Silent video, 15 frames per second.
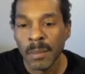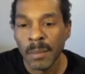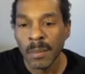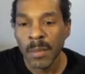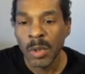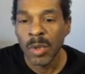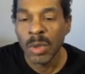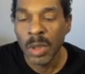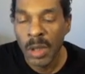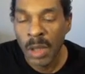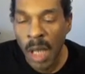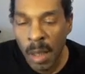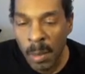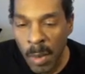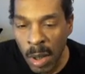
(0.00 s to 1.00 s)
use the
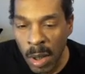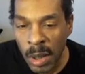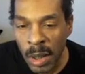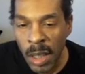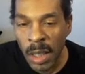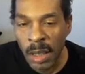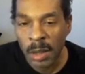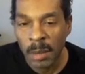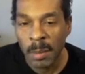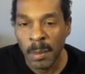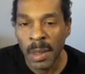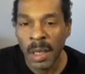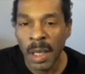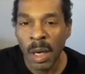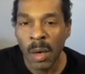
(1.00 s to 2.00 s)
stock market as a
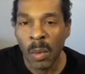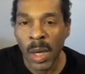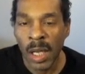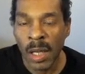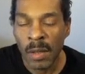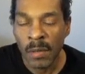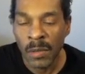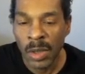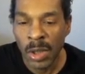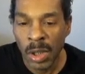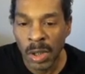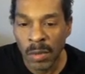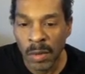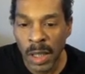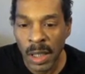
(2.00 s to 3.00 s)
way of
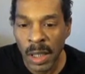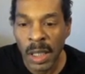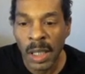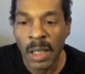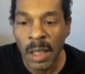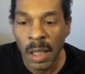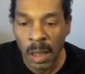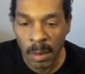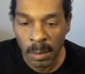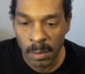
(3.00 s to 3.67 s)
generating income.